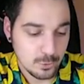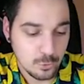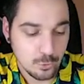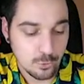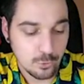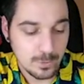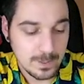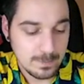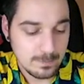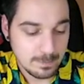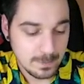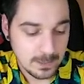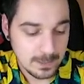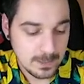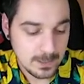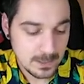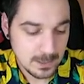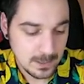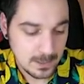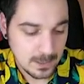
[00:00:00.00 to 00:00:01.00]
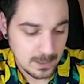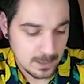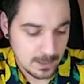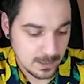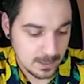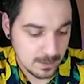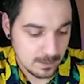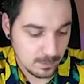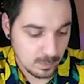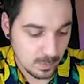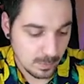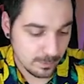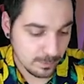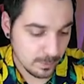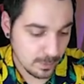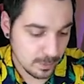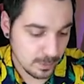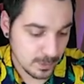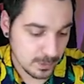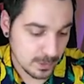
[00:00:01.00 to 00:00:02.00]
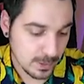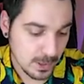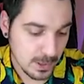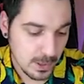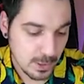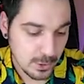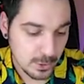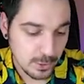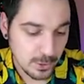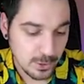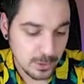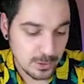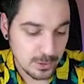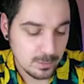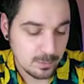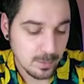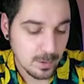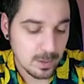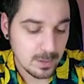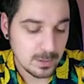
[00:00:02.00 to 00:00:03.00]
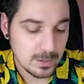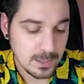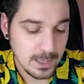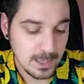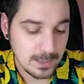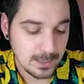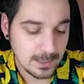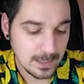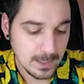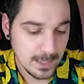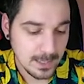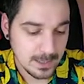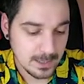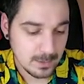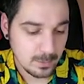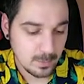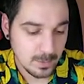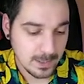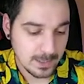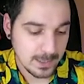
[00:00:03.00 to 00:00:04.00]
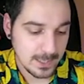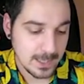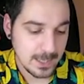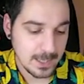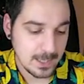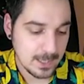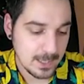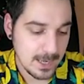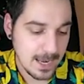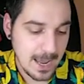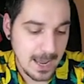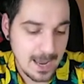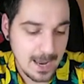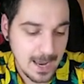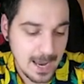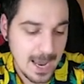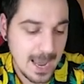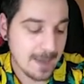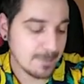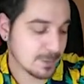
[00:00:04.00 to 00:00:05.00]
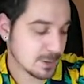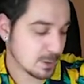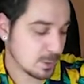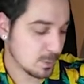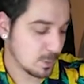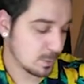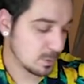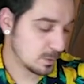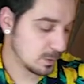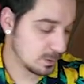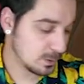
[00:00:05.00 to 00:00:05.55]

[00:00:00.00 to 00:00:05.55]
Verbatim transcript: Dreepy, reversed Dunsparce, and the last one in Absol.